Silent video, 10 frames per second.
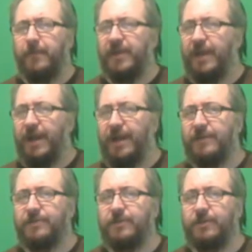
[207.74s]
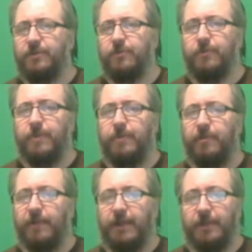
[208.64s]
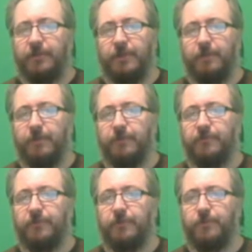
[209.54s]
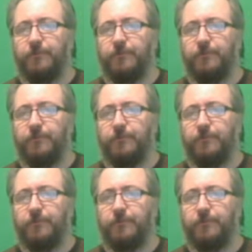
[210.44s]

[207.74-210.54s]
But I honestly couldn't remember anything about the film.